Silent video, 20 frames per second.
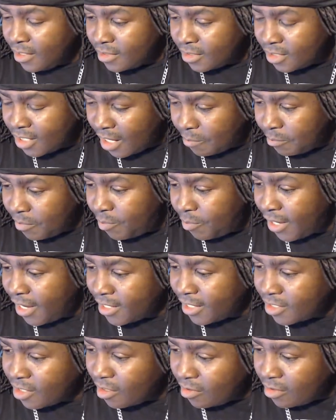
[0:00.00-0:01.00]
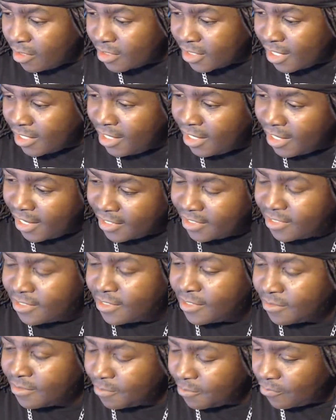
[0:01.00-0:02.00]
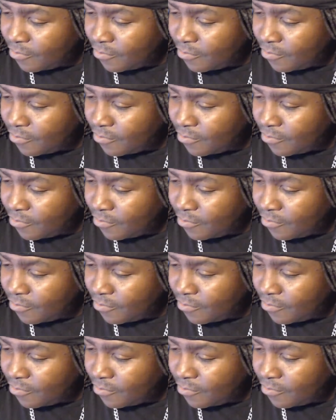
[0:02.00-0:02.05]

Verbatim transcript: time to pass on his NES."